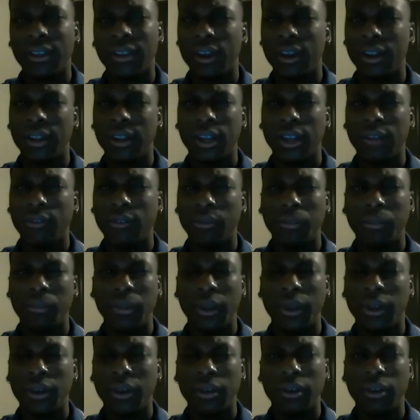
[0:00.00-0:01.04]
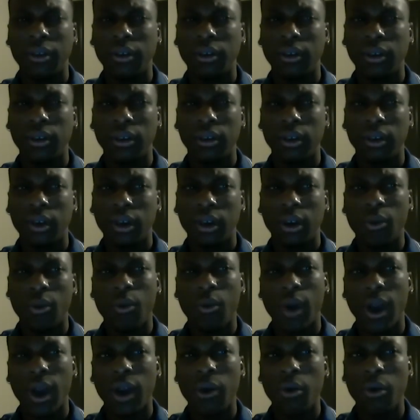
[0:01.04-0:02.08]
I've never been in a
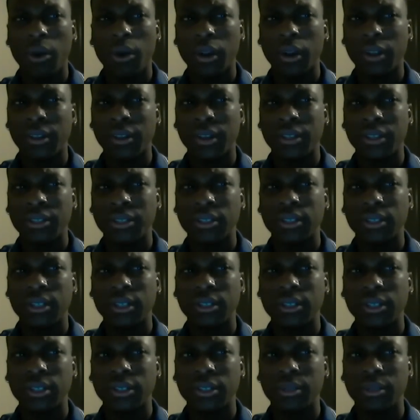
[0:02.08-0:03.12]
wild organization such as the